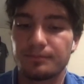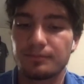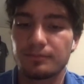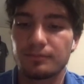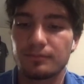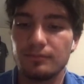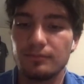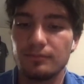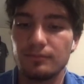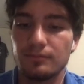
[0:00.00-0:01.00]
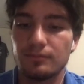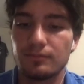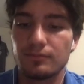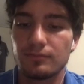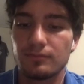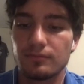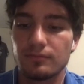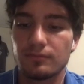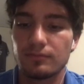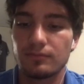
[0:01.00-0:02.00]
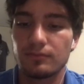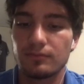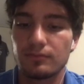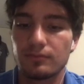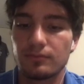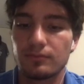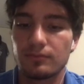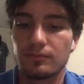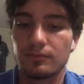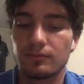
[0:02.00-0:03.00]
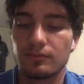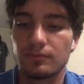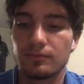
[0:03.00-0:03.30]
(not speaking)